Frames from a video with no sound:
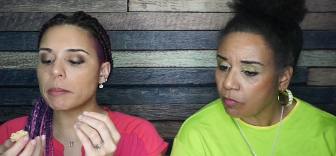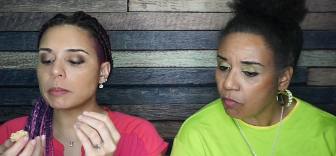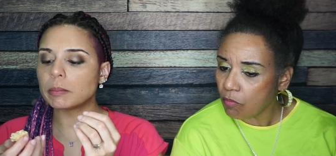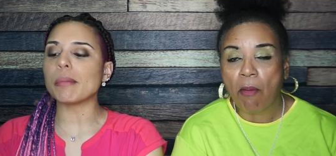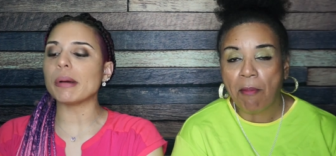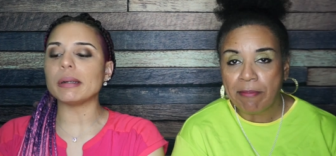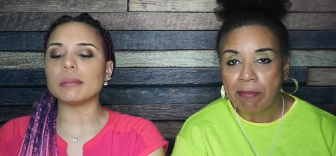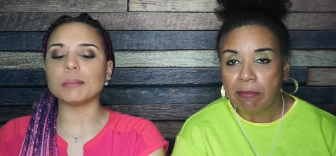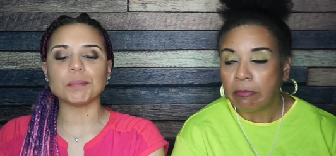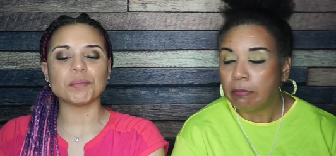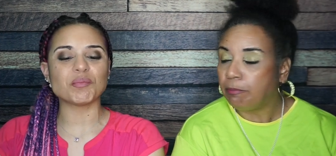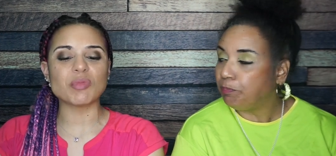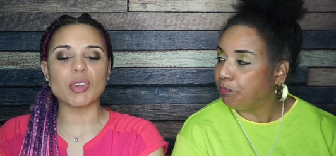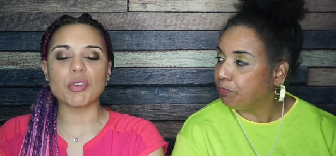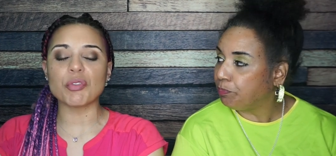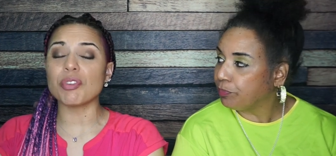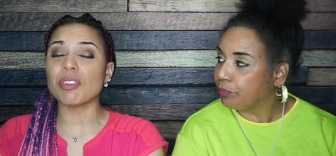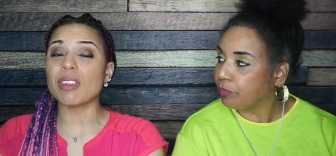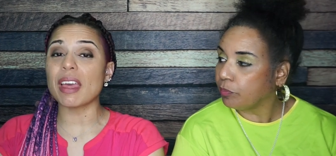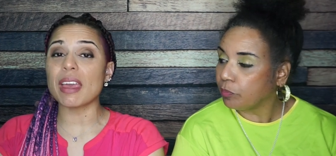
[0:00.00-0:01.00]
Speaker 1: But the
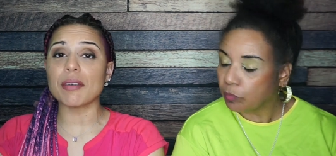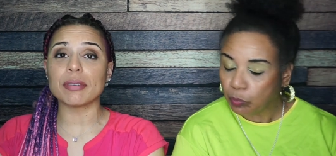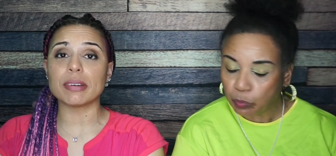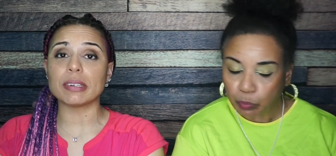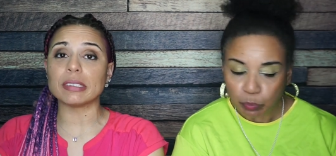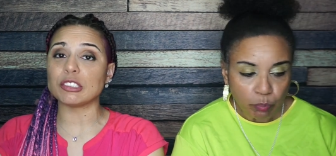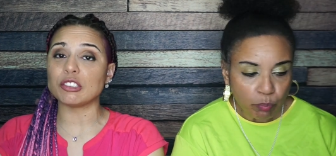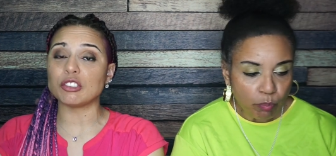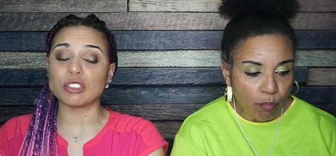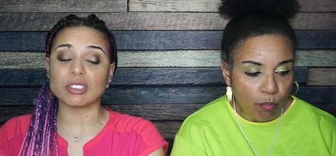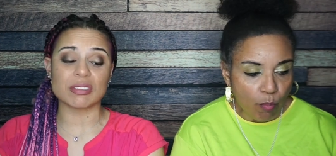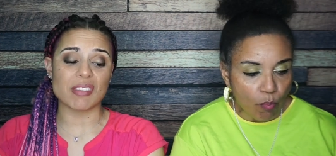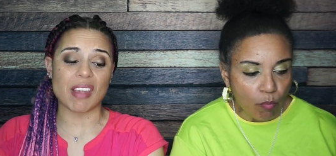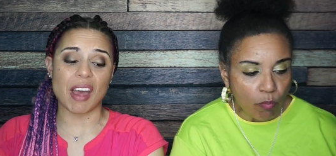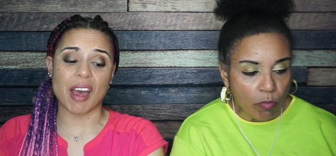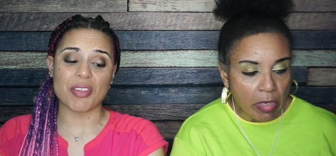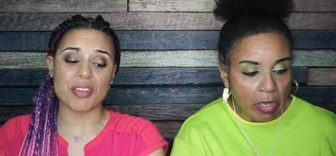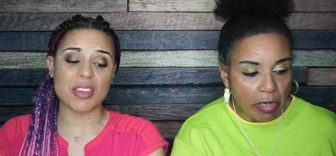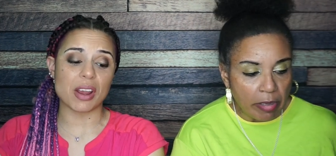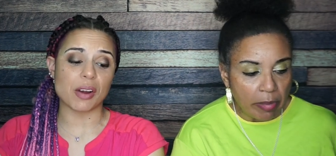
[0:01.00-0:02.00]
flavor is just
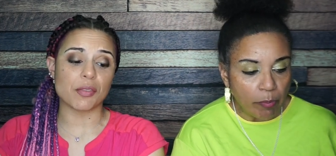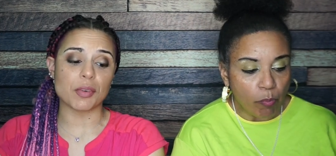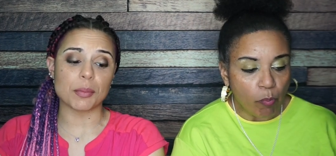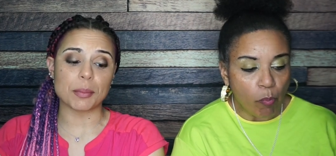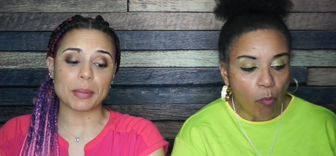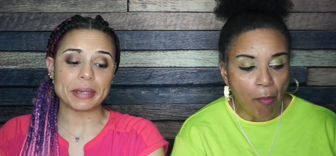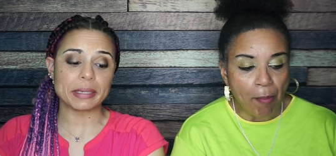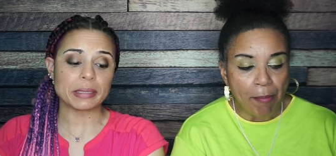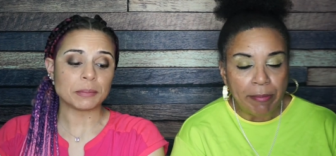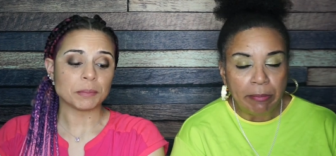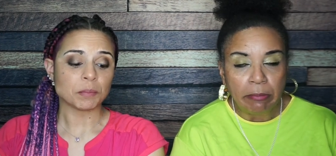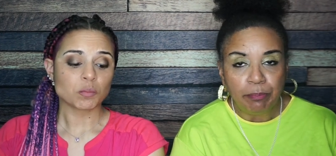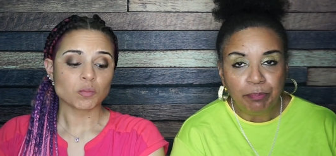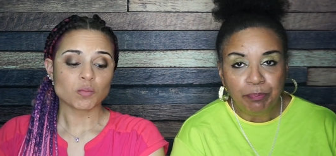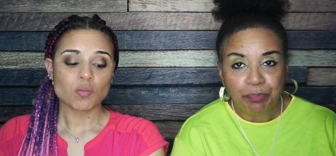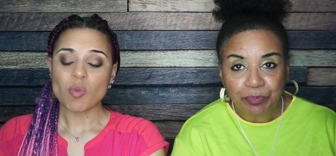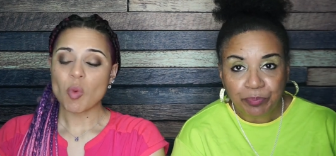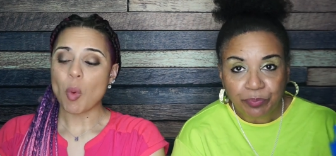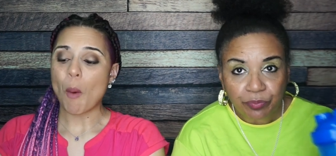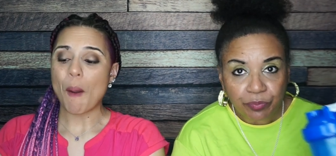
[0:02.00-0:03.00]
not there for me.
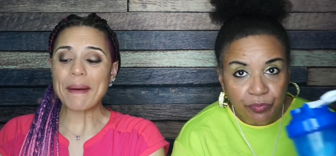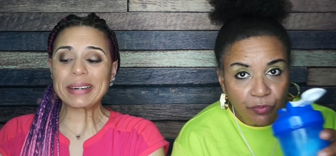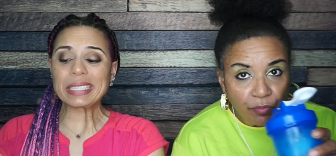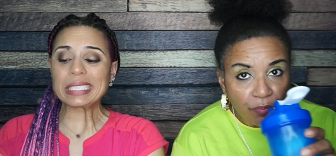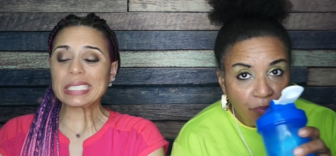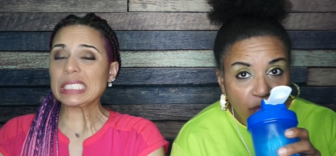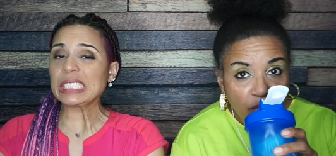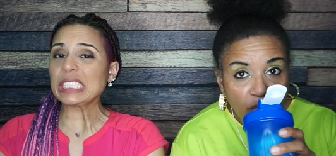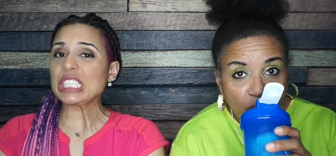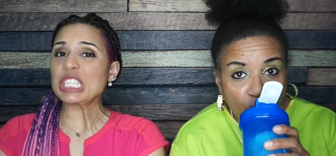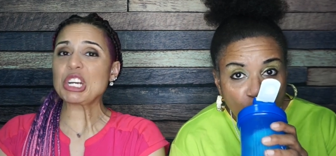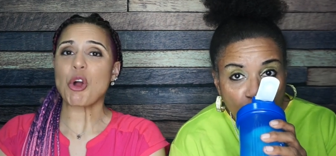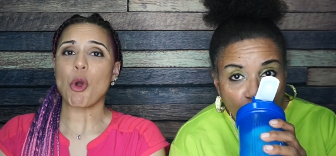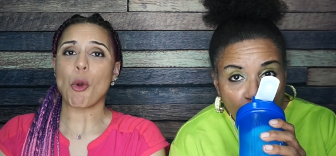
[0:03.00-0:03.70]
Oh!